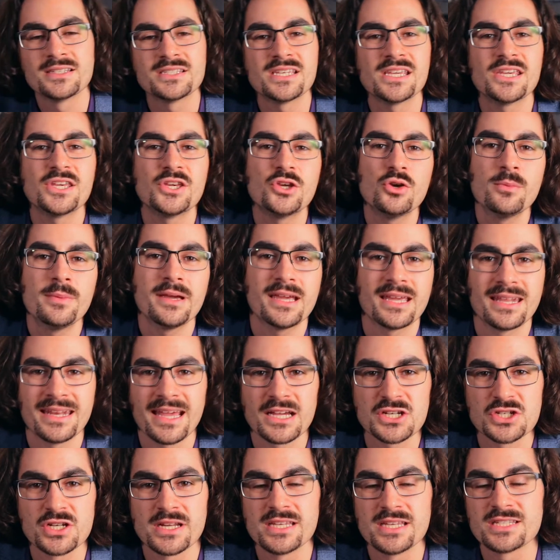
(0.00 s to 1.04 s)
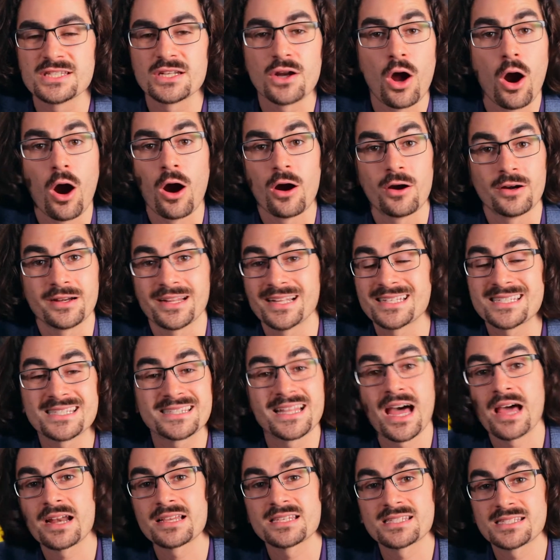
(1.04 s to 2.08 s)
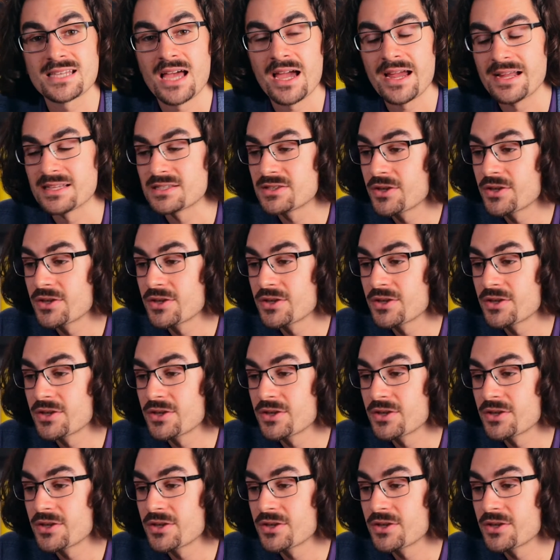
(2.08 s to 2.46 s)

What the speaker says: See, human connection is an art. It's not a science.